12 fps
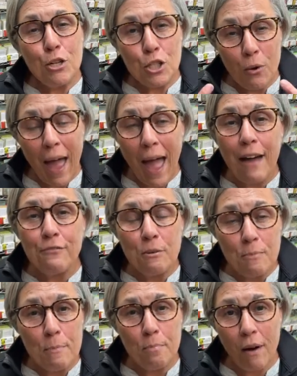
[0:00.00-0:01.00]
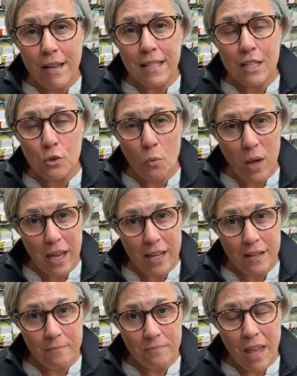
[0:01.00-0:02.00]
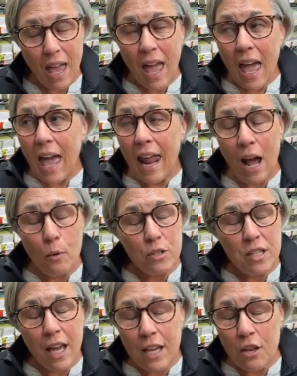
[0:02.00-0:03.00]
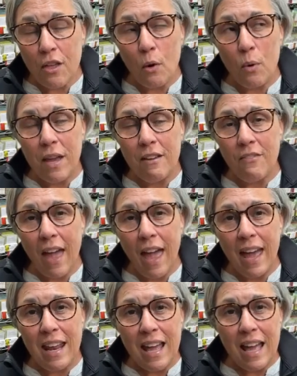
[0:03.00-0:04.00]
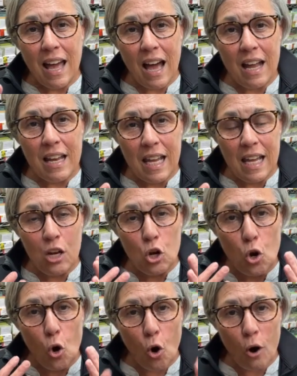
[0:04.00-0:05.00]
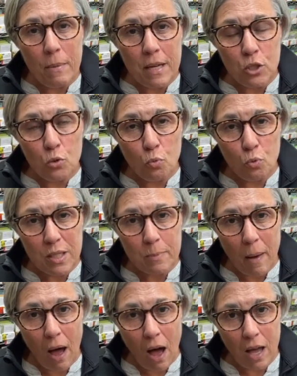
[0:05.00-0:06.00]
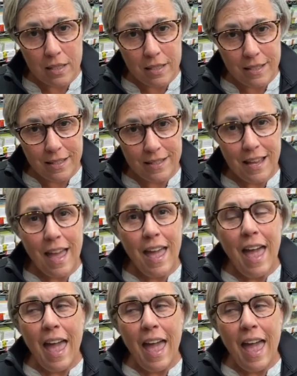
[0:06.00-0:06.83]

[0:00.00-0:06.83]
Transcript: But you have to be present to win. And I will tell you that we have had an enormous response.